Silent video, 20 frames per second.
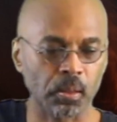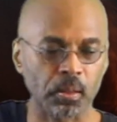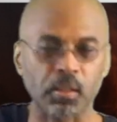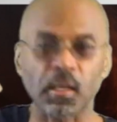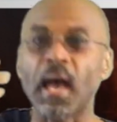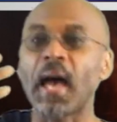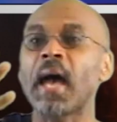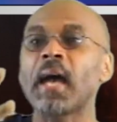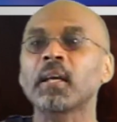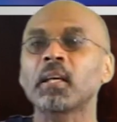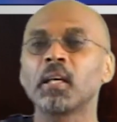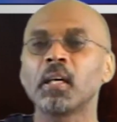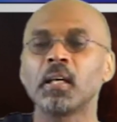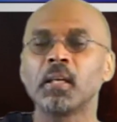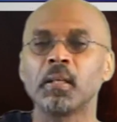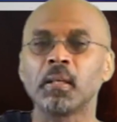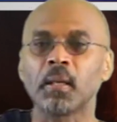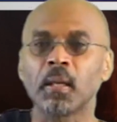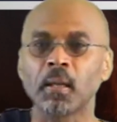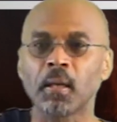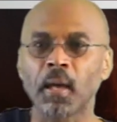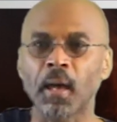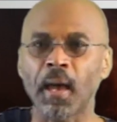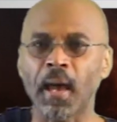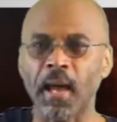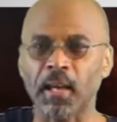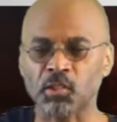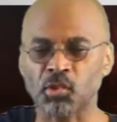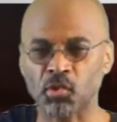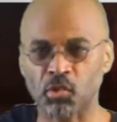Dagon,
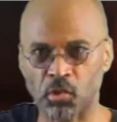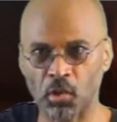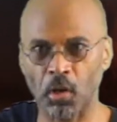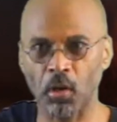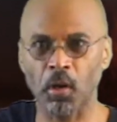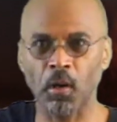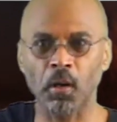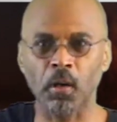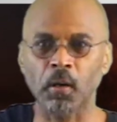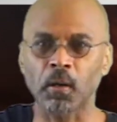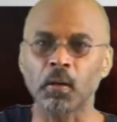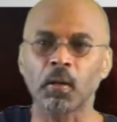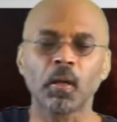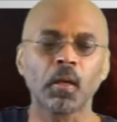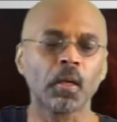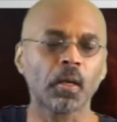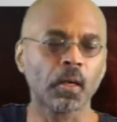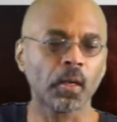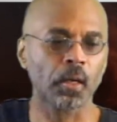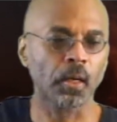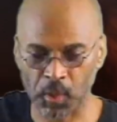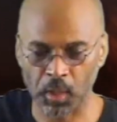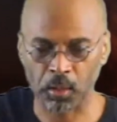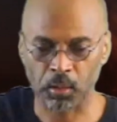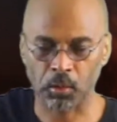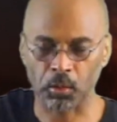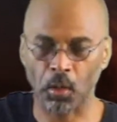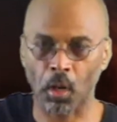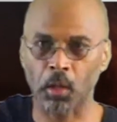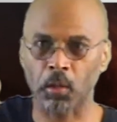Hastur,
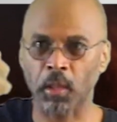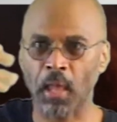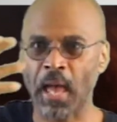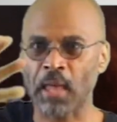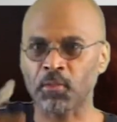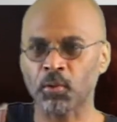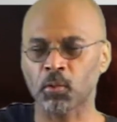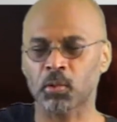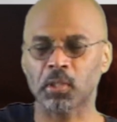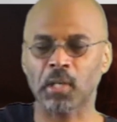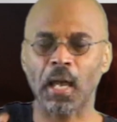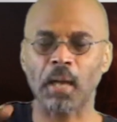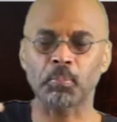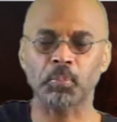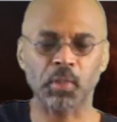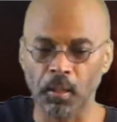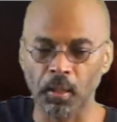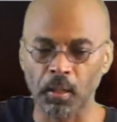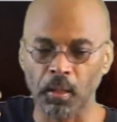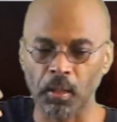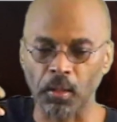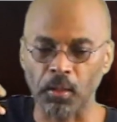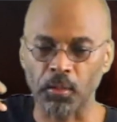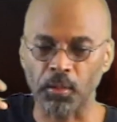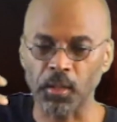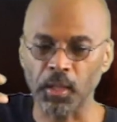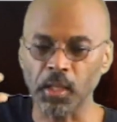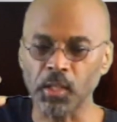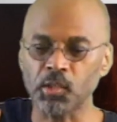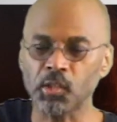or Lathotep.
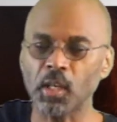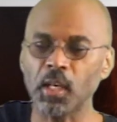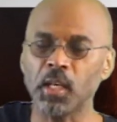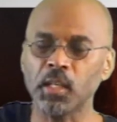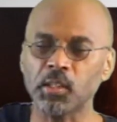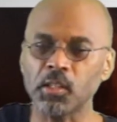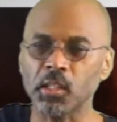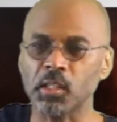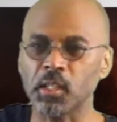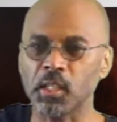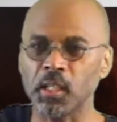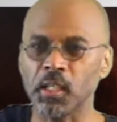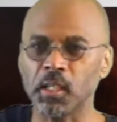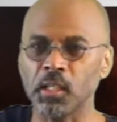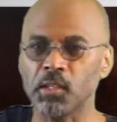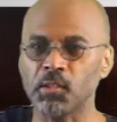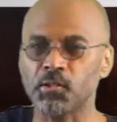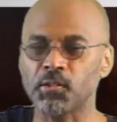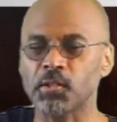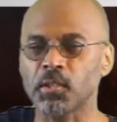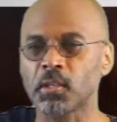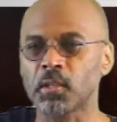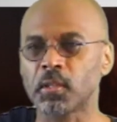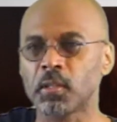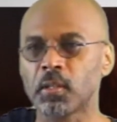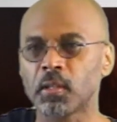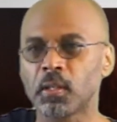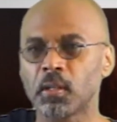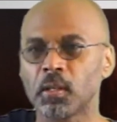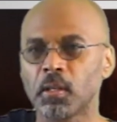These entities
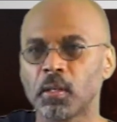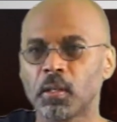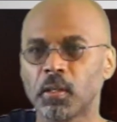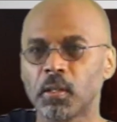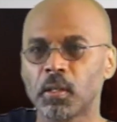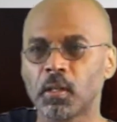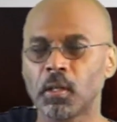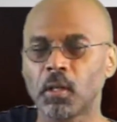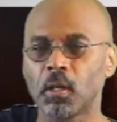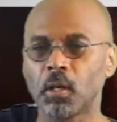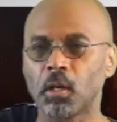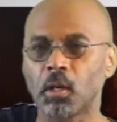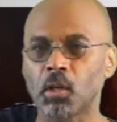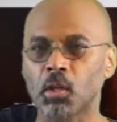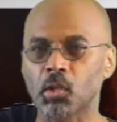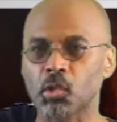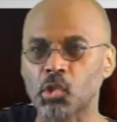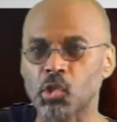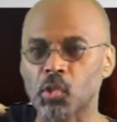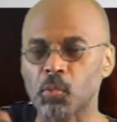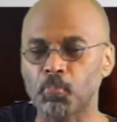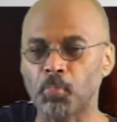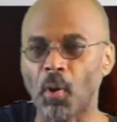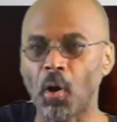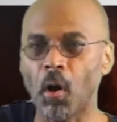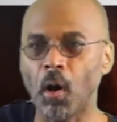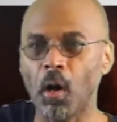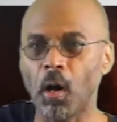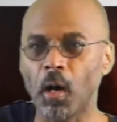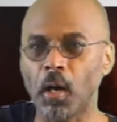
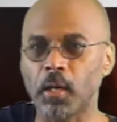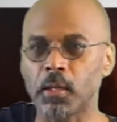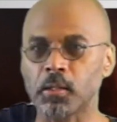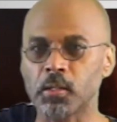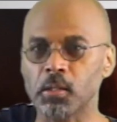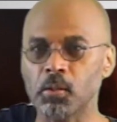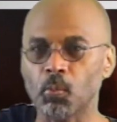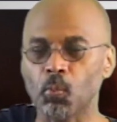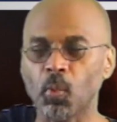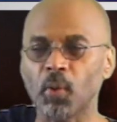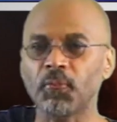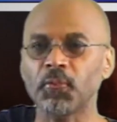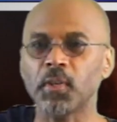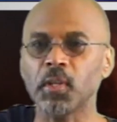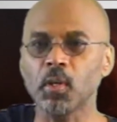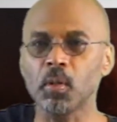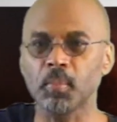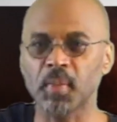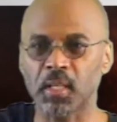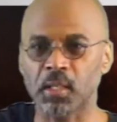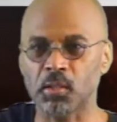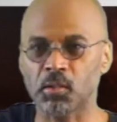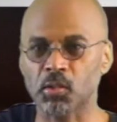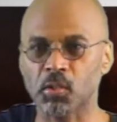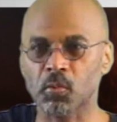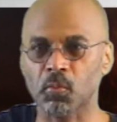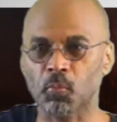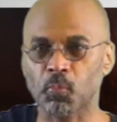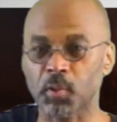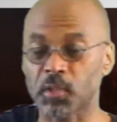spawned with
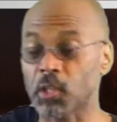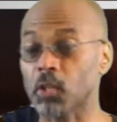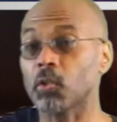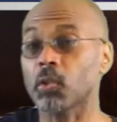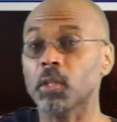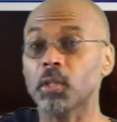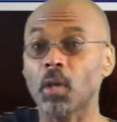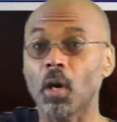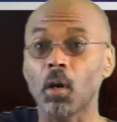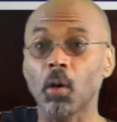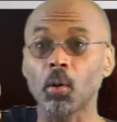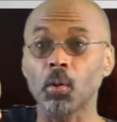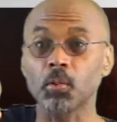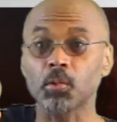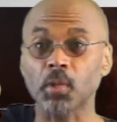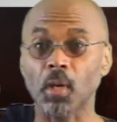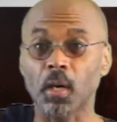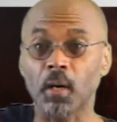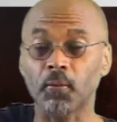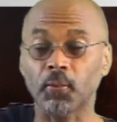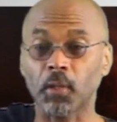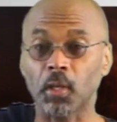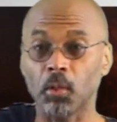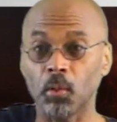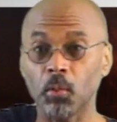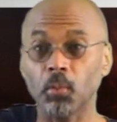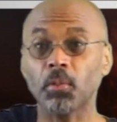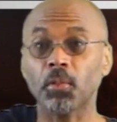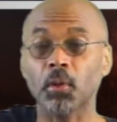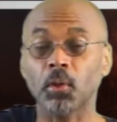humans, particularly those of
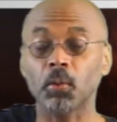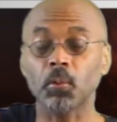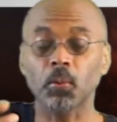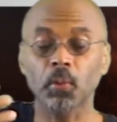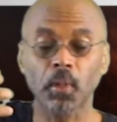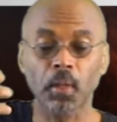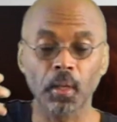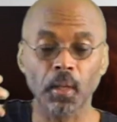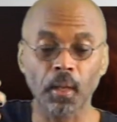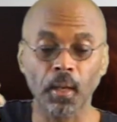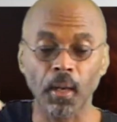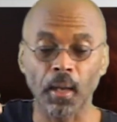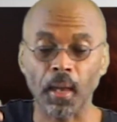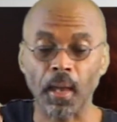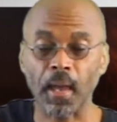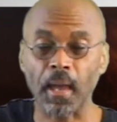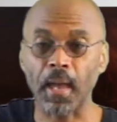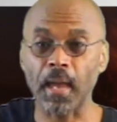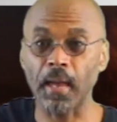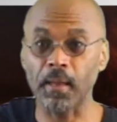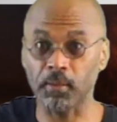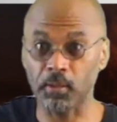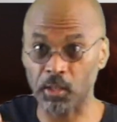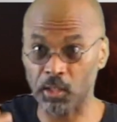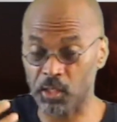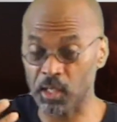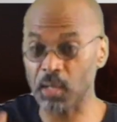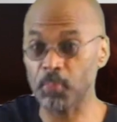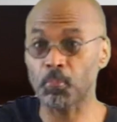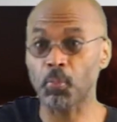Cthulhu, and
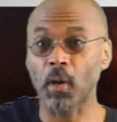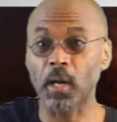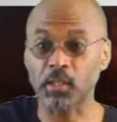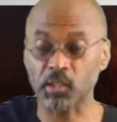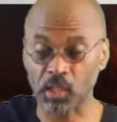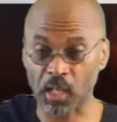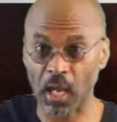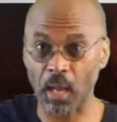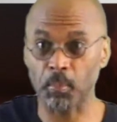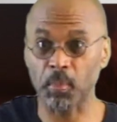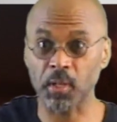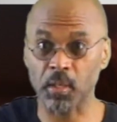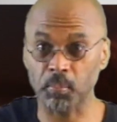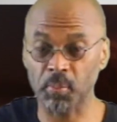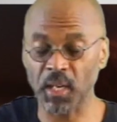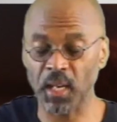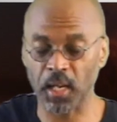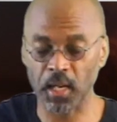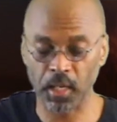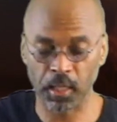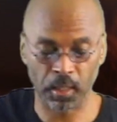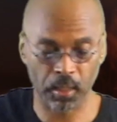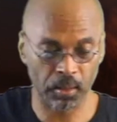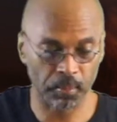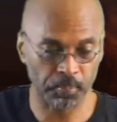the Deep Ones came into being.